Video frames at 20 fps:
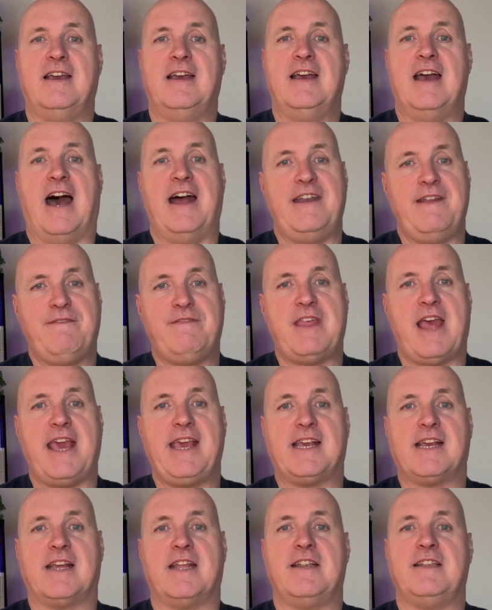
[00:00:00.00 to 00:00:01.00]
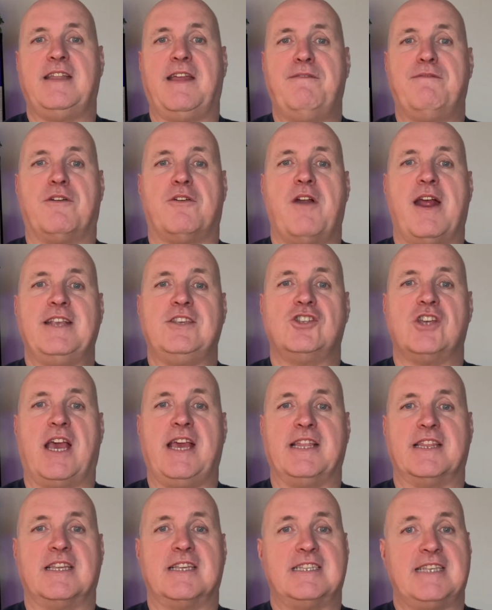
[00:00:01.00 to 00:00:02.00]
And if they can
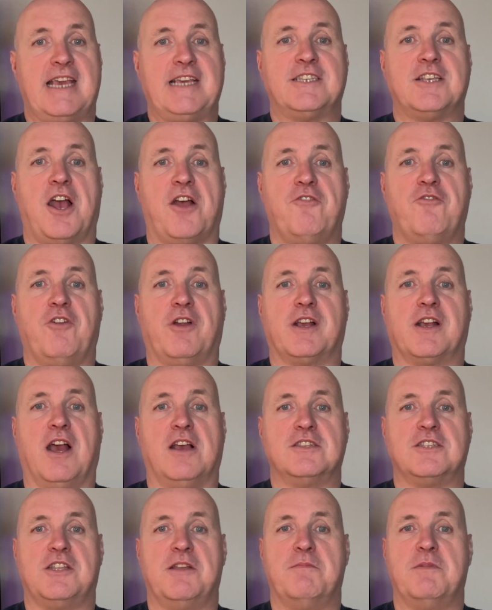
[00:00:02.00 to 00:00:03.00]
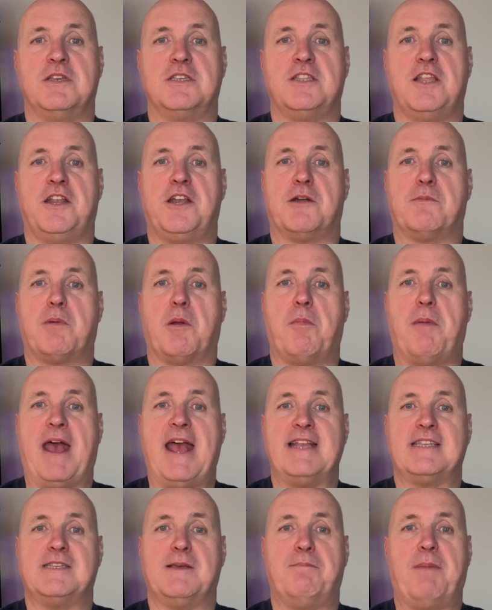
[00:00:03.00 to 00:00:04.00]
differentiate the 600 customers that are
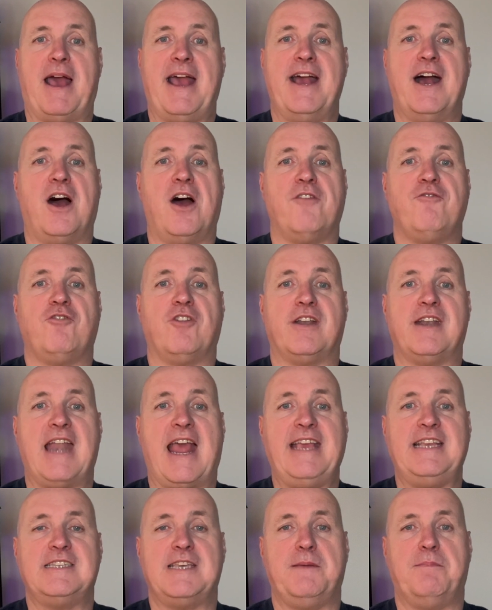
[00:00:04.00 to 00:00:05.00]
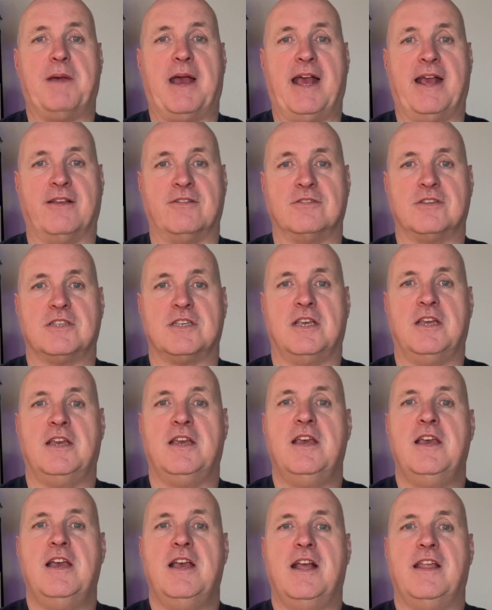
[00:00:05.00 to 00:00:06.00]
prepared to pay £180,
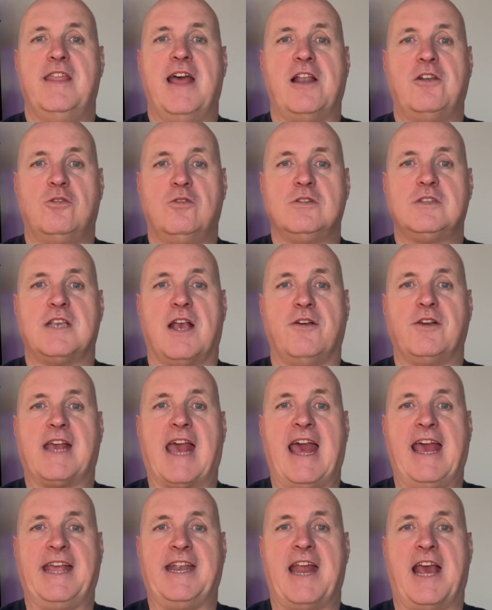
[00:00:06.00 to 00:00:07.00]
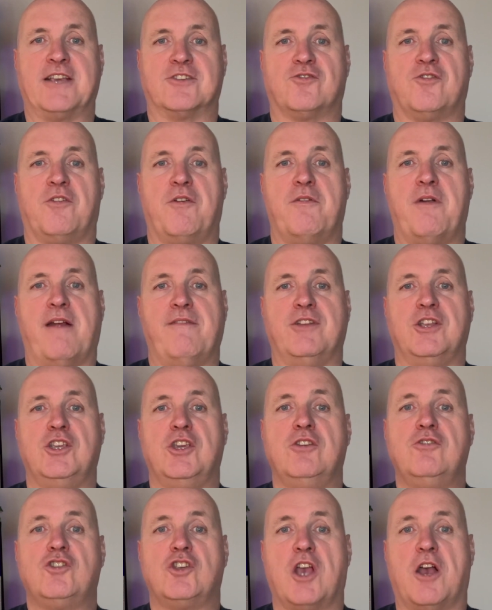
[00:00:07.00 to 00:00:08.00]
they'll also gain extra
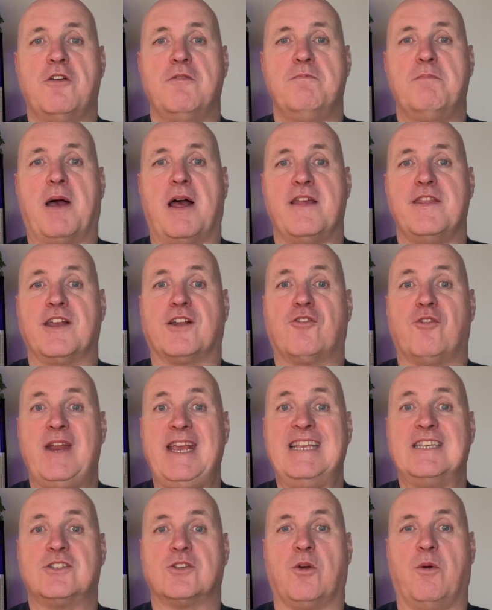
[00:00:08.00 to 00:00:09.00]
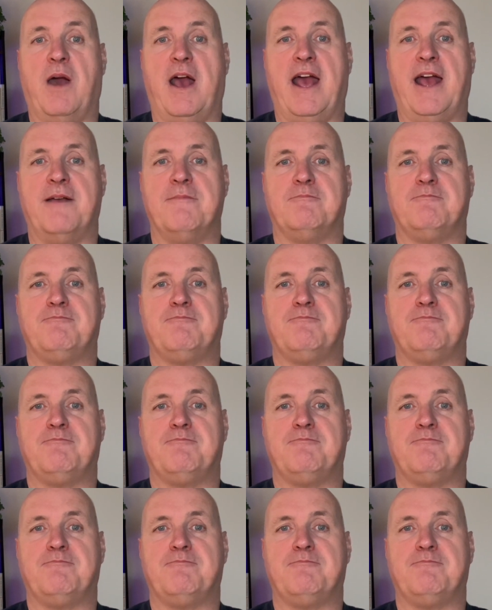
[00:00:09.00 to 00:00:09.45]
revenue shown by the green square.